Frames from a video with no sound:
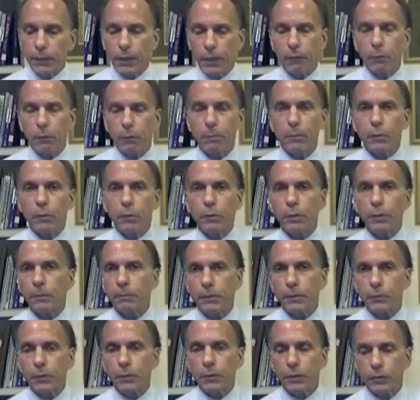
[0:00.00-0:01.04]

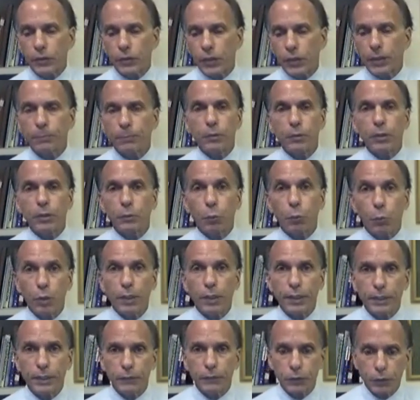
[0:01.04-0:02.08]
therapeutic misconception
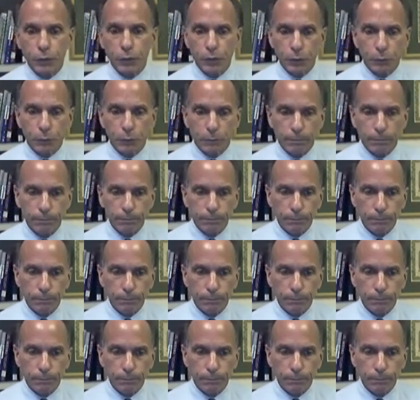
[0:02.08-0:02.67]
1 and 2.